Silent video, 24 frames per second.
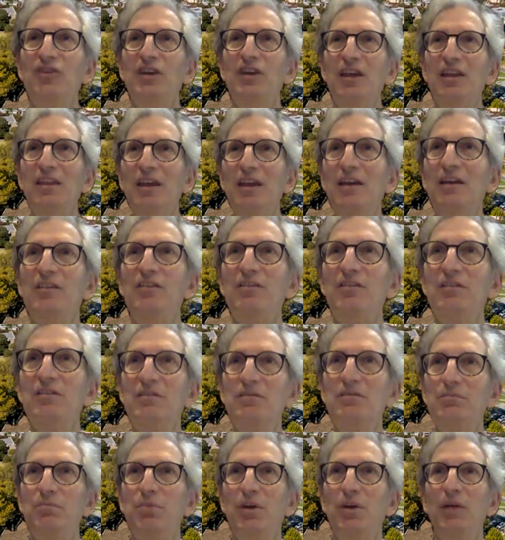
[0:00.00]
I think
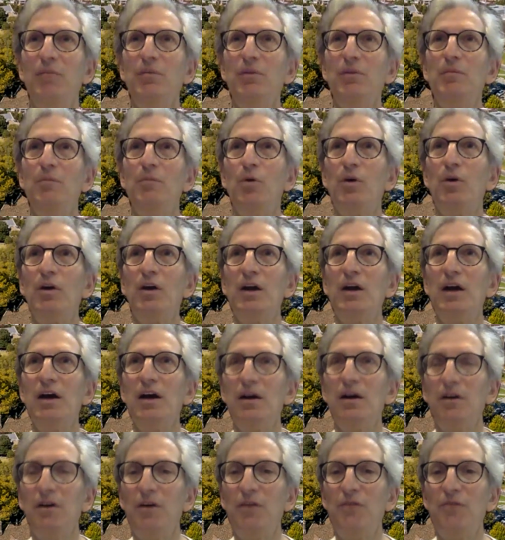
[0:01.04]
it's probably more
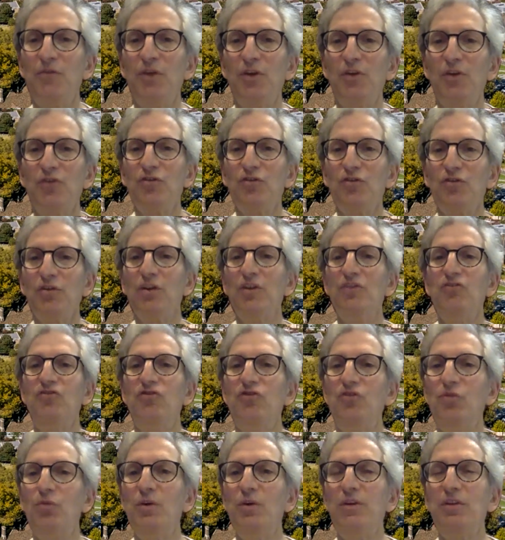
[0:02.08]
a functional issue
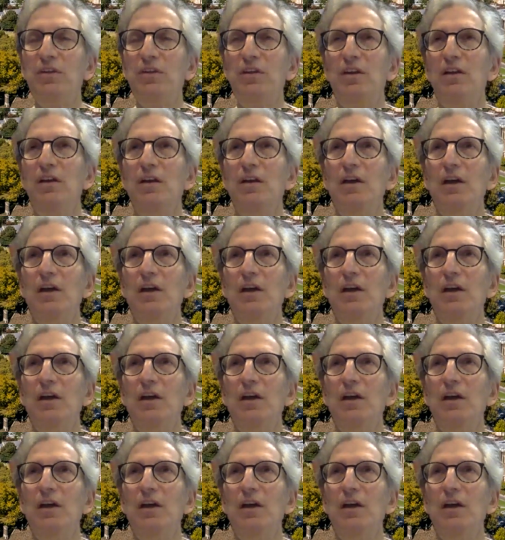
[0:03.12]
with the